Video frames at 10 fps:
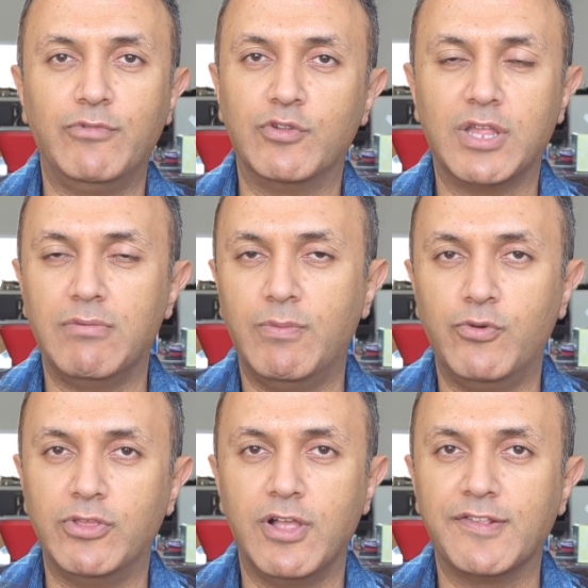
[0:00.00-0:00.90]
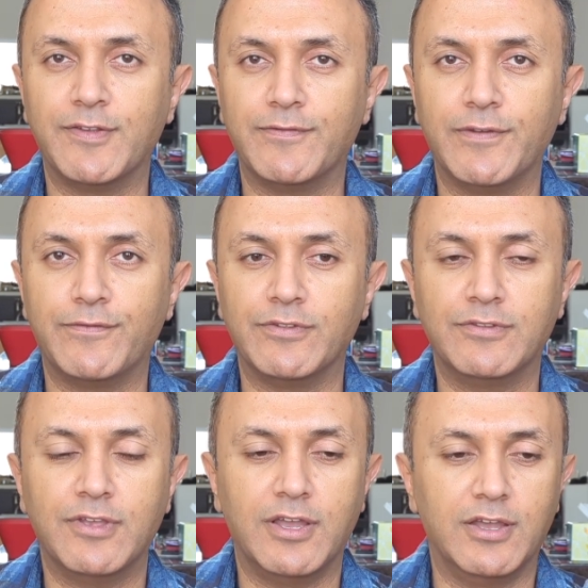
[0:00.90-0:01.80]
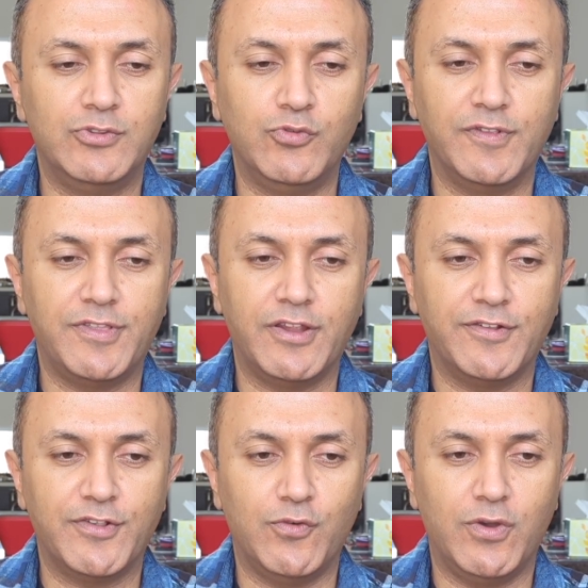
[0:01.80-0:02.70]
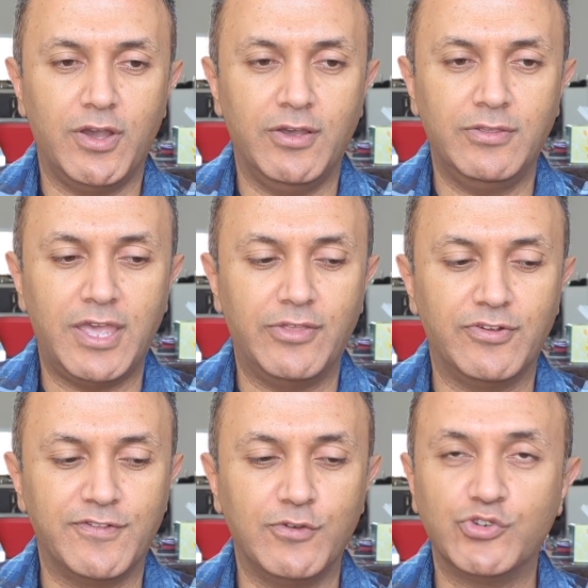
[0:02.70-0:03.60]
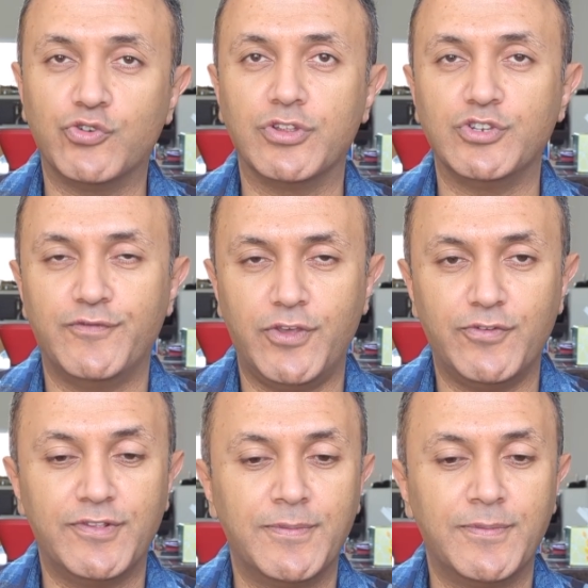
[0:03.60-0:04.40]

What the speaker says: you'll come up with lots of different tools there. So yeah, there's no shortage of those.